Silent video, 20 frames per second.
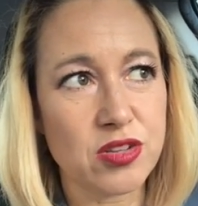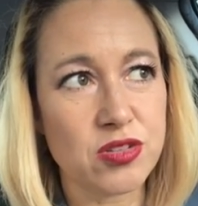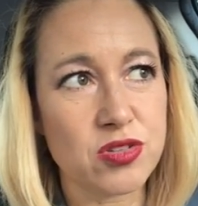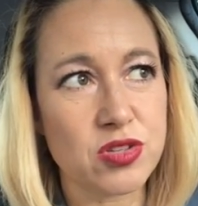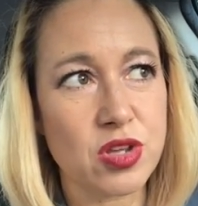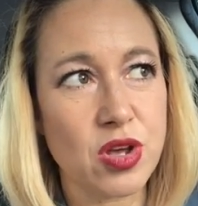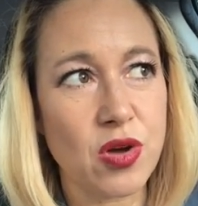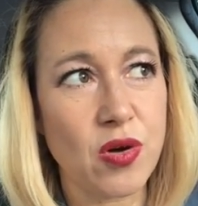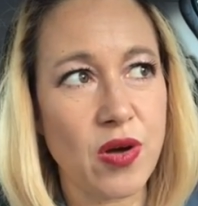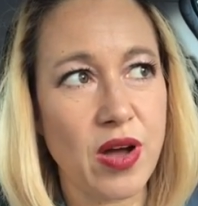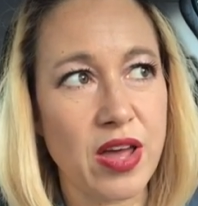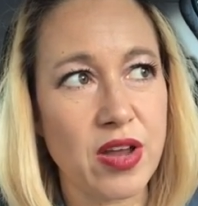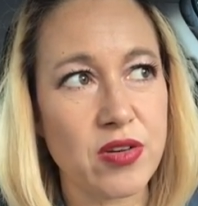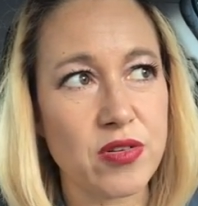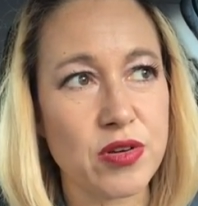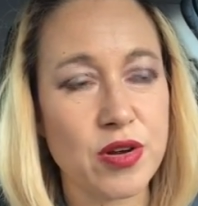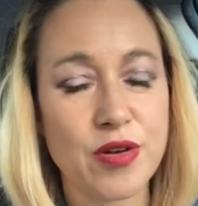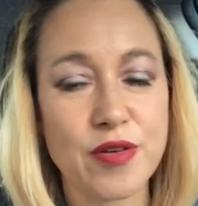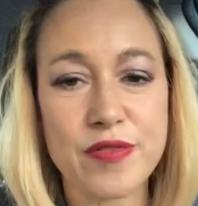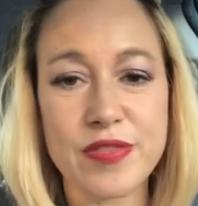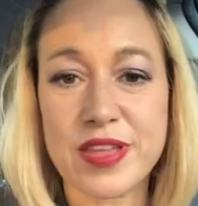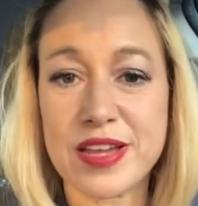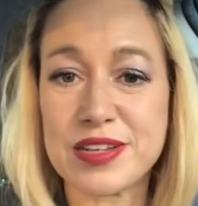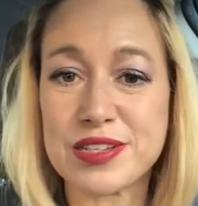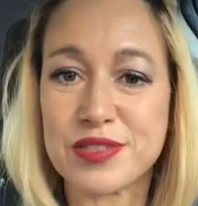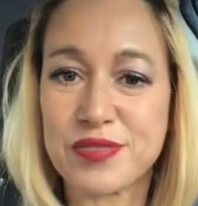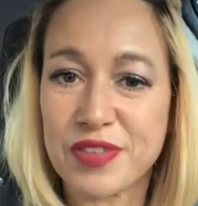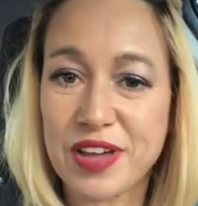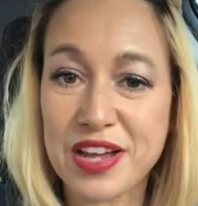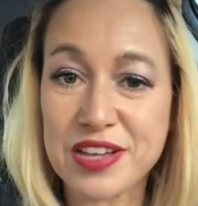So I don't know if
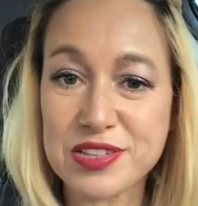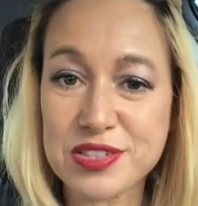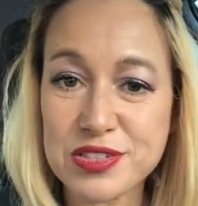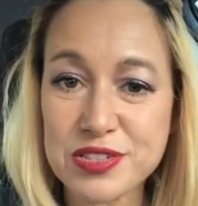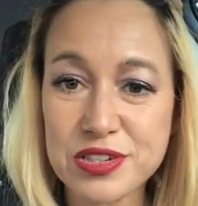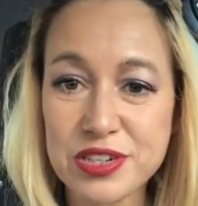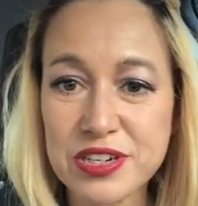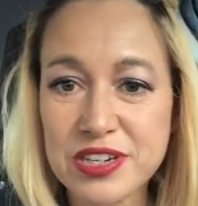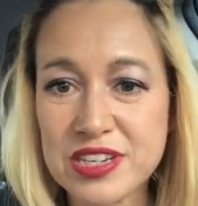that's faster.